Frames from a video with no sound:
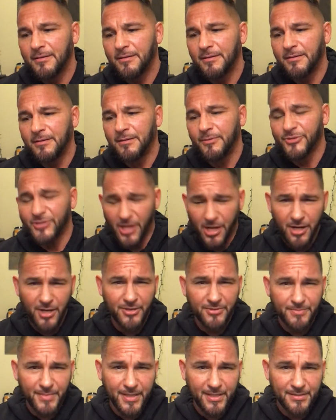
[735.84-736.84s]
it was hard,
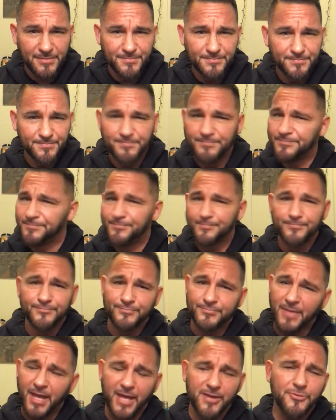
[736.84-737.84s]
man.
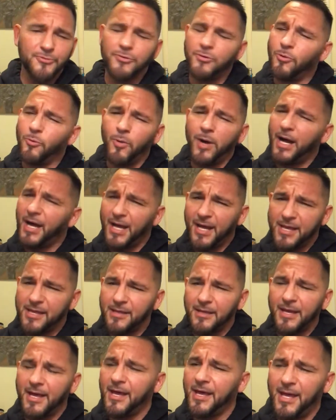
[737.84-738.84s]
I don't know why.
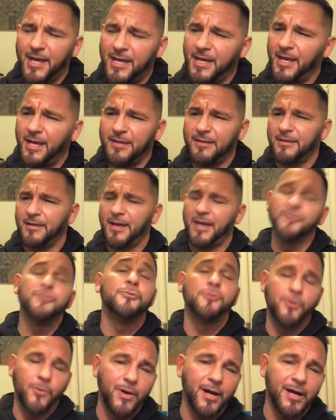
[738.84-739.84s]
I do know
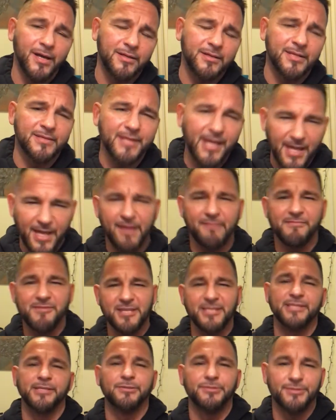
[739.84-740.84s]
why, because I have this
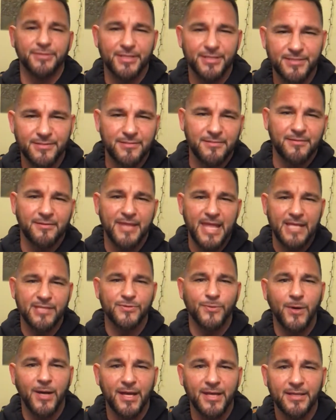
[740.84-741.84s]
illness. That's why.
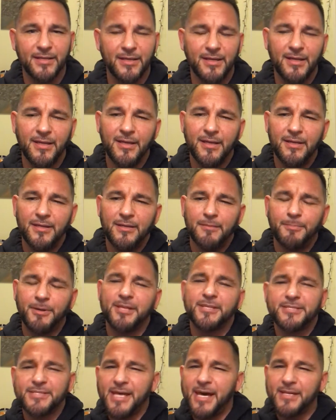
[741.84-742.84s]
But it's
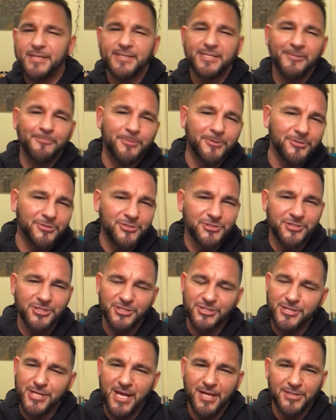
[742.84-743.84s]
not as simple as just
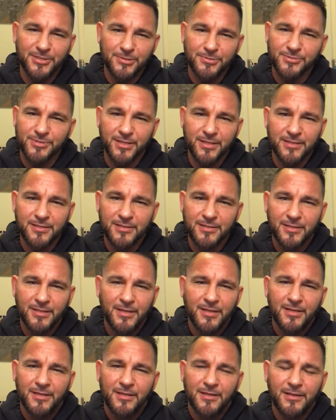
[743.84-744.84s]
not using.
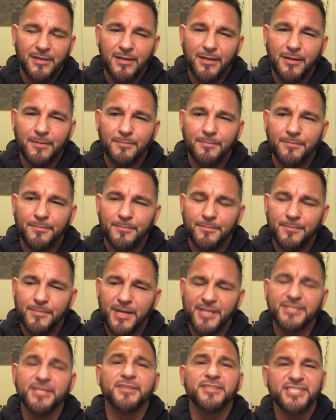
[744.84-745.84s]
It's
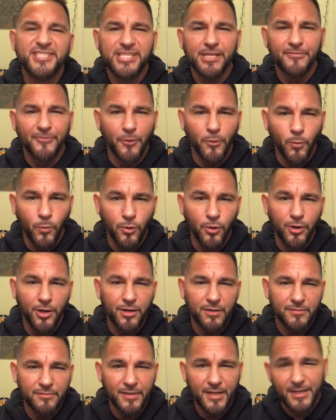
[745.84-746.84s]
a civil war,
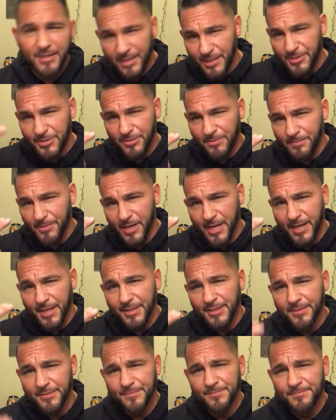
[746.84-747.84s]
right, in your brain,
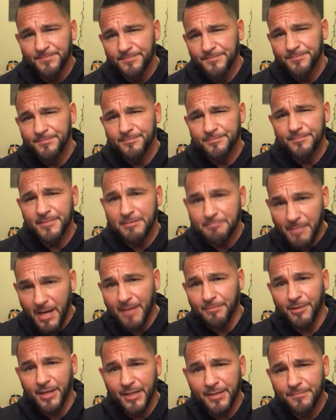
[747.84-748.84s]
in my
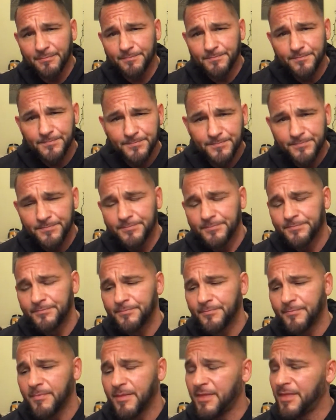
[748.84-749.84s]
brain,
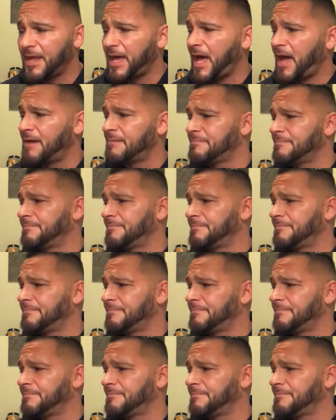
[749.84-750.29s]
that